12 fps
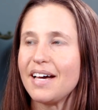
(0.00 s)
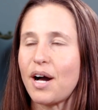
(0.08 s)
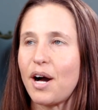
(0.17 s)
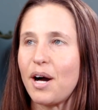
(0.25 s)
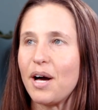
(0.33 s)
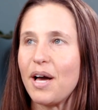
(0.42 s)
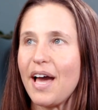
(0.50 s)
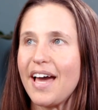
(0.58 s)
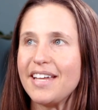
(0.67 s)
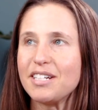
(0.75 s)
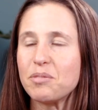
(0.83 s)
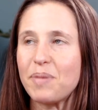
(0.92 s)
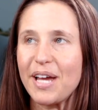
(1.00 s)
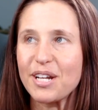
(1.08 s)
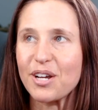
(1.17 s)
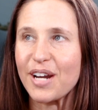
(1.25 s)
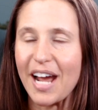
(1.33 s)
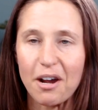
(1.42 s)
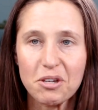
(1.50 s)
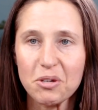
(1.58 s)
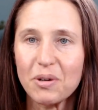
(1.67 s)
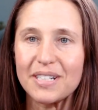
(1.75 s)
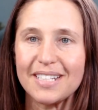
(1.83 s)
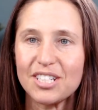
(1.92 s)
And depending on how you
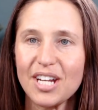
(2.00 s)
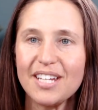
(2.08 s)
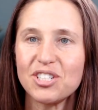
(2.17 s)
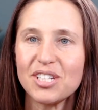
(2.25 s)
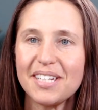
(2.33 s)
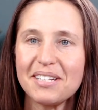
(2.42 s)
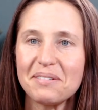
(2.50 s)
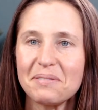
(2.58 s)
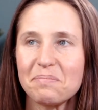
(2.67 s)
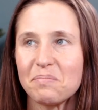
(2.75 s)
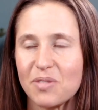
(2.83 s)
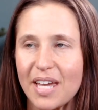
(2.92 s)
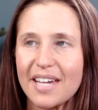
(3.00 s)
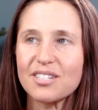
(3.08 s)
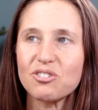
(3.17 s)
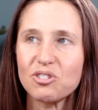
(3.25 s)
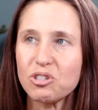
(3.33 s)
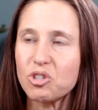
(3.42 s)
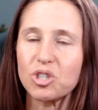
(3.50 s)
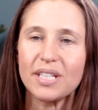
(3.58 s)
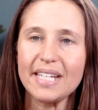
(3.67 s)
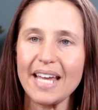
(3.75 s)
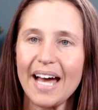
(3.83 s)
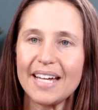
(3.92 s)
want to change it, the answer is
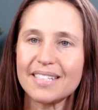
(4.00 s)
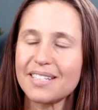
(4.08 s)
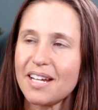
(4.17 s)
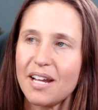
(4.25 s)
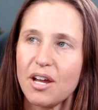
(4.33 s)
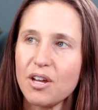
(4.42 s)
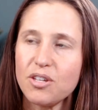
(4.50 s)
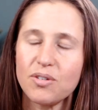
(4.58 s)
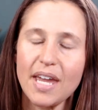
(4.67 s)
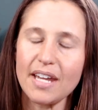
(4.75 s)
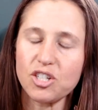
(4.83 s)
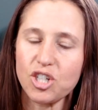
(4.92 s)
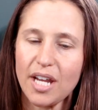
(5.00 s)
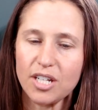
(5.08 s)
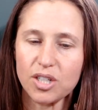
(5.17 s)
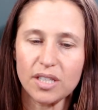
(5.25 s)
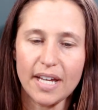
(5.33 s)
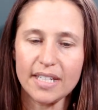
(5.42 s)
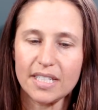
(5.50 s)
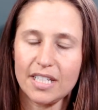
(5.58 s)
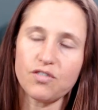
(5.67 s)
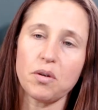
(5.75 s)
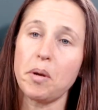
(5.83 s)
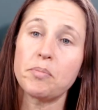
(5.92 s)
usually yes. You can't change a
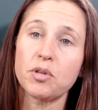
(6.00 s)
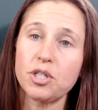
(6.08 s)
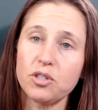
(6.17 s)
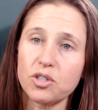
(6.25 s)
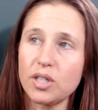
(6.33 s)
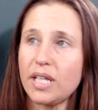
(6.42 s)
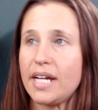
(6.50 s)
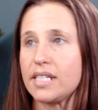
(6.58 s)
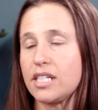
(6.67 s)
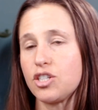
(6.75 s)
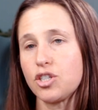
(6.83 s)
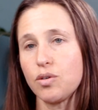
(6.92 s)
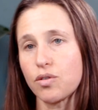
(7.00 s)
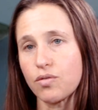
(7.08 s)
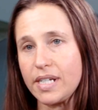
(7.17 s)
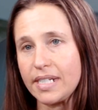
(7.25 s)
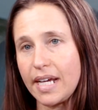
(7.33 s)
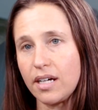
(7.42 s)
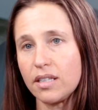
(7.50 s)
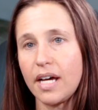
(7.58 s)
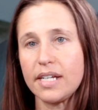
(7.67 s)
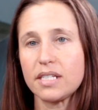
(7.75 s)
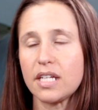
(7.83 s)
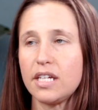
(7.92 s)
license from a producer license to a retail
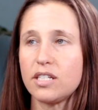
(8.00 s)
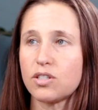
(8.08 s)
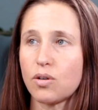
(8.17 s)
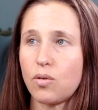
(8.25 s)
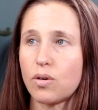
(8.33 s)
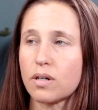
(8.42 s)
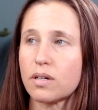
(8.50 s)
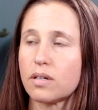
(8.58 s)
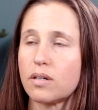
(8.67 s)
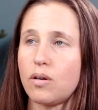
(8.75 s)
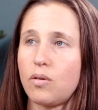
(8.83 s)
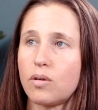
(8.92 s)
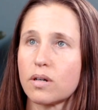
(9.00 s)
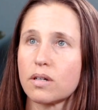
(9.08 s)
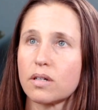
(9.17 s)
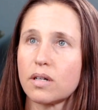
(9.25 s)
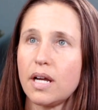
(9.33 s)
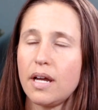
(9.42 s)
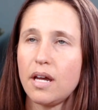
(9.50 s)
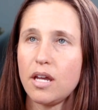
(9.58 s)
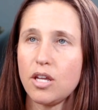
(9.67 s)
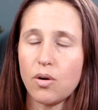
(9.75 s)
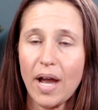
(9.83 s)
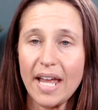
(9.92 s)
license or
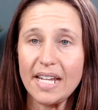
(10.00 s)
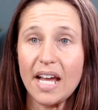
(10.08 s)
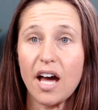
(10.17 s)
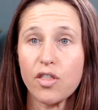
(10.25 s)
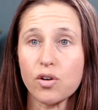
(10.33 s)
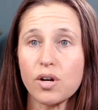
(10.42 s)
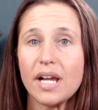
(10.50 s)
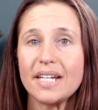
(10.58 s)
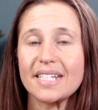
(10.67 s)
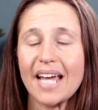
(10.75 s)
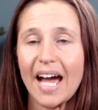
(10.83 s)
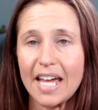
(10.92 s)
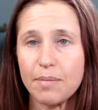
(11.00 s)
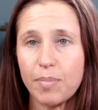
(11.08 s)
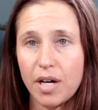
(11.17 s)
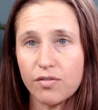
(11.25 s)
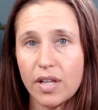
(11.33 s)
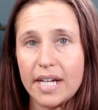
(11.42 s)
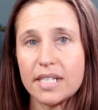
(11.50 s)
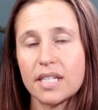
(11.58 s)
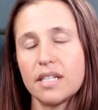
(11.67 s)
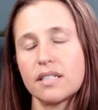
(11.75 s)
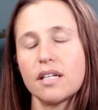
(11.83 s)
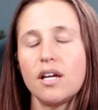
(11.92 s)
any other type of
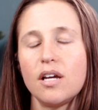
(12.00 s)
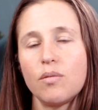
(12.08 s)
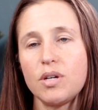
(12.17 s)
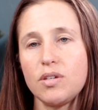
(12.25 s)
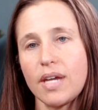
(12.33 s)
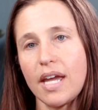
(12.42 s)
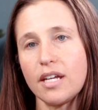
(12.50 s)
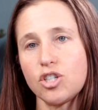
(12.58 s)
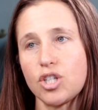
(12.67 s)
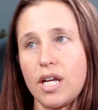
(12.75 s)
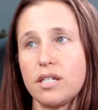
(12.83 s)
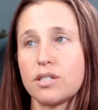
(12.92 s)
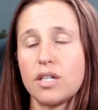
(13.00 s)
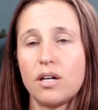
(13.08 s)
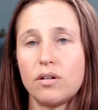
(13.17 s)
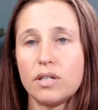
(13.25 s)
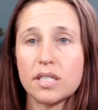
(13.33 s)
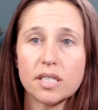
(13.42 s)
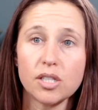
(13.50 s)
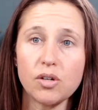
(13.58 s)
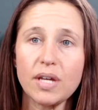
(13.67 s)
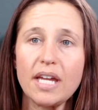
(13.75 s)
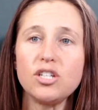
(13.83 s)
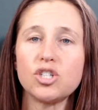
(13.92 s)
license. What you can change, though, is the
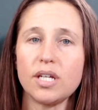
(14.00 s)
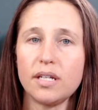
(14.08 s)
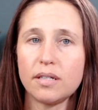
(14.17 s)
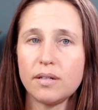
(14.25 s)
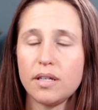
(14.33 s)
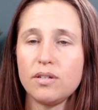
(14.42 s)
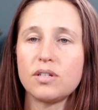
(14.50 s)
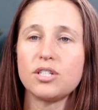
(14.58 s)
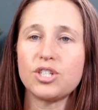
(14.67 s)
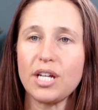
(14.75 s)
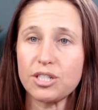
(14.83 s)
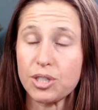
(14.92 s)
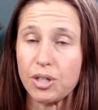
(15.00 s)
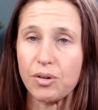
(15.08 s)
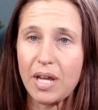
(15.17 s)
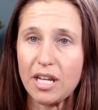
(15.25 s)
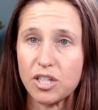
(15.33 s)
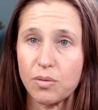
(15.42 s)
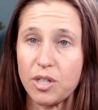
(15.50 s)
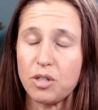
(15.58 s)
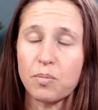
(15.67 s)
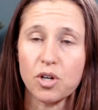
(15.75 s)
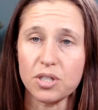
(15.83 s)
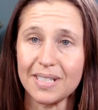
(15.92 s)
location. You can change the location when
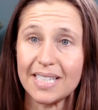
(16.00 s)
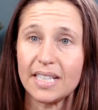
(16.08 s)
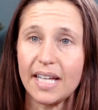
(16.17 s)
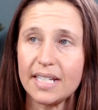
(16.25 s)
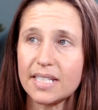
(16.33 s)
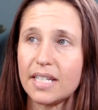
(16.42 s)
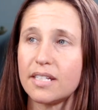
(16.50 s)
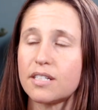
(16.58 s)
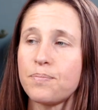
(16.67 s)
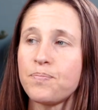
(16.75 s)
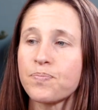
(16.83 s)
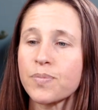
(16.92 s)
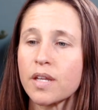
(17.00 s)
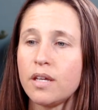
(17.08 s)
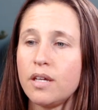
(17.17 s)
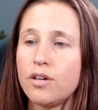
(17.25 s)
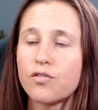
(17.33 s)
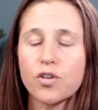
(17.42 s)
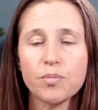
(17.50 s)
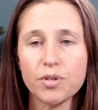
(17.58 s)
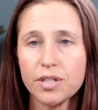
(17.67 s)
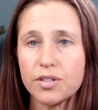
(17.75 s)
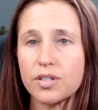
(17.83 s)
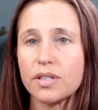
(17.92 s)
you purchase the license. For a
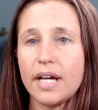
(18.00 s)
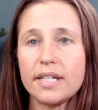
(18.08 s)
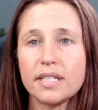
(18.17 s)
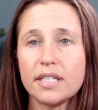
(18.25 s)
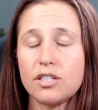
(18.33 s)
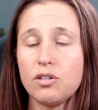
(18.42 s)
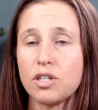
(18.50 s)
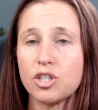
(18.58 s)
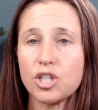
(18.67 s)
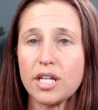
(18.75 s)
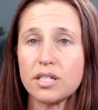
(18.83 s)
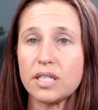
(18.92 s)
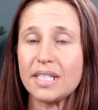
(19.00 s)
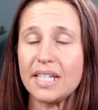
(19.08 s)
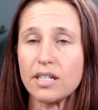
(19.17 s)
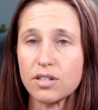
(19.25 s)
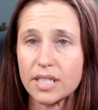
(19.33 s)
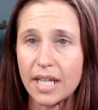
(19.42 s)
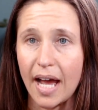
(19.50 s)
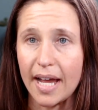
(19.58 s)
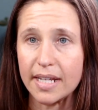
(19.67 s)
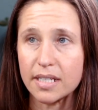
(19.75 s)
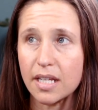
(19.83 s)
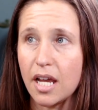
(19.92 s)
producer license, you can change the tier
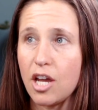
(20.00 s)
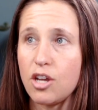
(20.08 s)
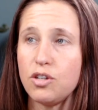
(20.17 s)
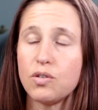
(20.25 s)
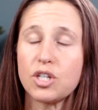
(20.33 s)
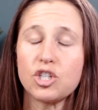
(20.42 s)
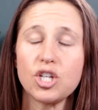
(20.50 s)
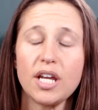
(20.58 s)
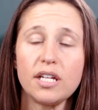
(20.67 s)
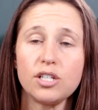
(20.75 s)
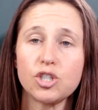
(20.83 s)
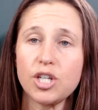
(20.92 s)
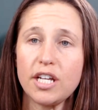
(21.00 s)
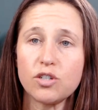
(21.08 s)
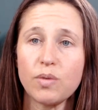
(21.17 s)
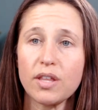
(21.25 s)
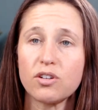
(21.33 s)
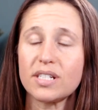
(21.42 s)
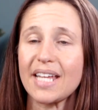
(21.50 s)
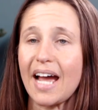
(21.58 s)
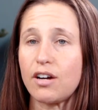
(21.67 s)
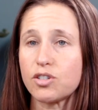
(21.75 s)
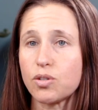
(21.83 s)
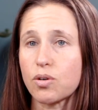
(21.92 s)
size. You can change whether it's
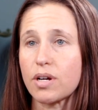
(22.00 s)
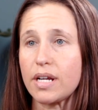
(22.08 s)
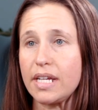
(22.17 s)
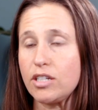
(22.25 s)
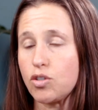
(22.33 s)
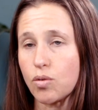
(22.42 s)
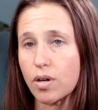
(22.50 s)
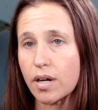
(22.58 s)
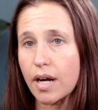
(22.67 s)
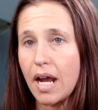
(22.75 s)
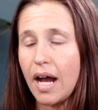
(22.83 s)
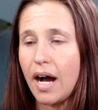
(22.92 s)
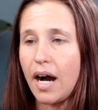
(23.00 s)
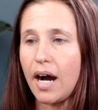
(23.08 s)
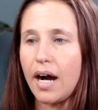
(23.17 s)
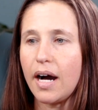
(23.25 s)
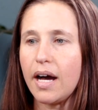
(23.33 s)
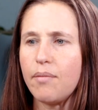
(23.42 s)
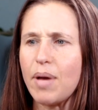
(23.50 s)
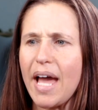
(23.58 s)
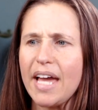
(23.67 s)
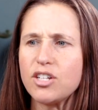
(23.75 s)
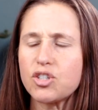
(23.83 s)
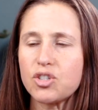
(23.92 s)
outdoor or indoor.
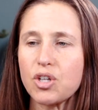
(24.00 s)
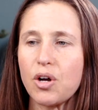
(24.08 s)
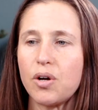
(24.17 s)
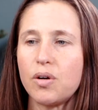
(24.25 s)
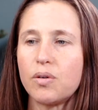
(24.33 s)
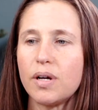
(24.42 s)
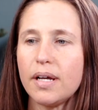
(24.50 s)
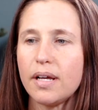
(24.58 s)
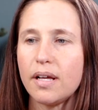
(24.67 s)
And so